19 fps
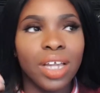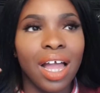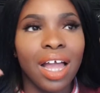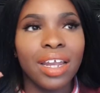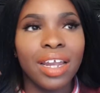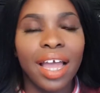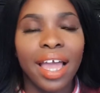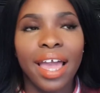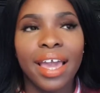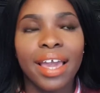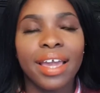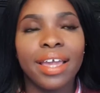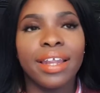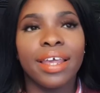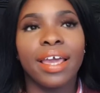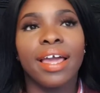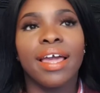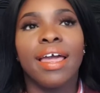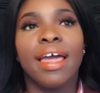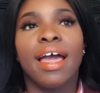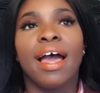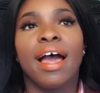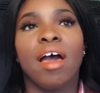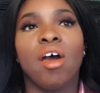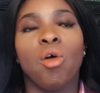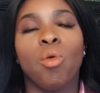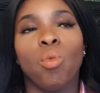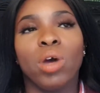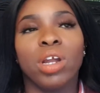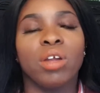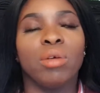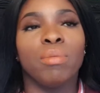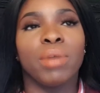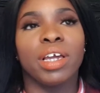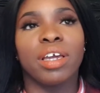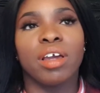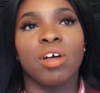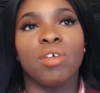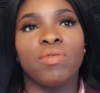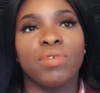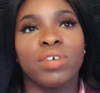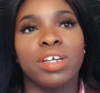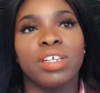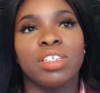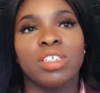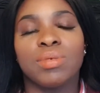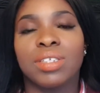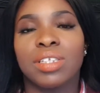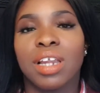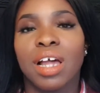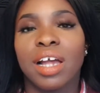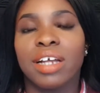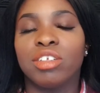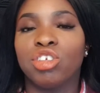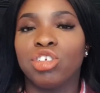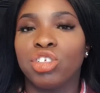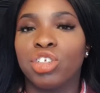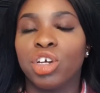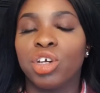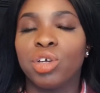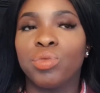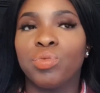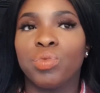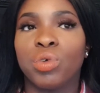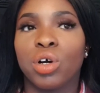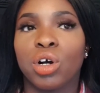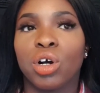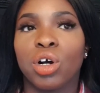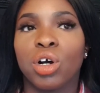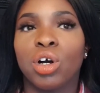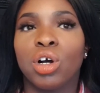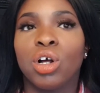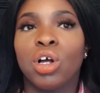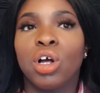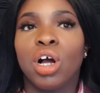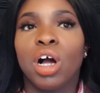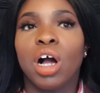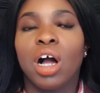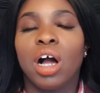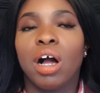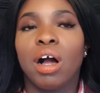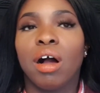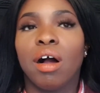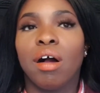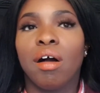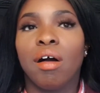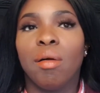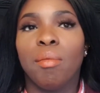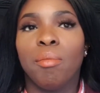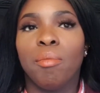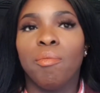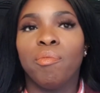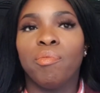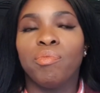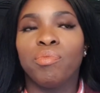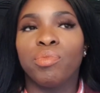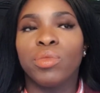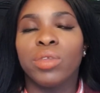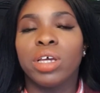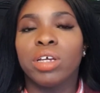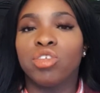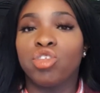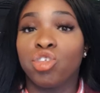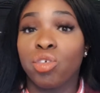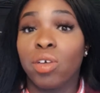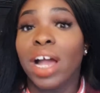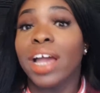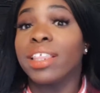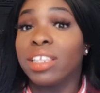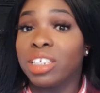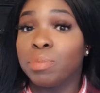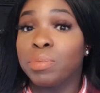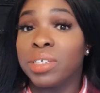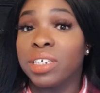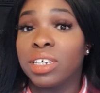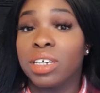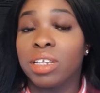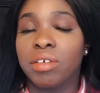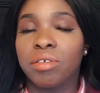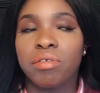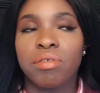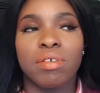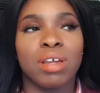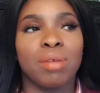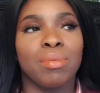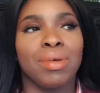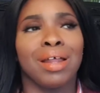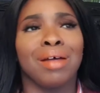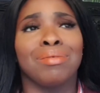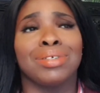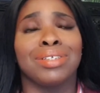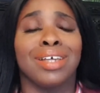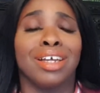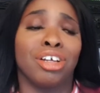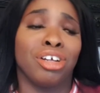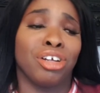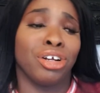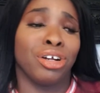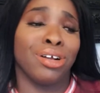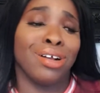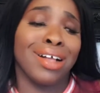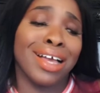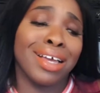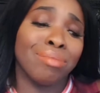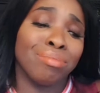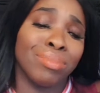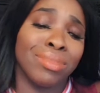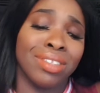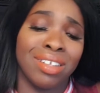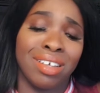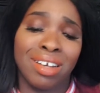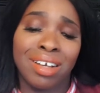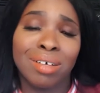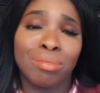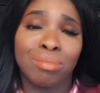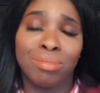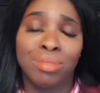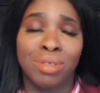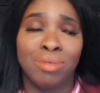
And I hated it. And one of my girlfriends was like, do you know what? Um, try this particular cream. And I was like, girl, I'm not,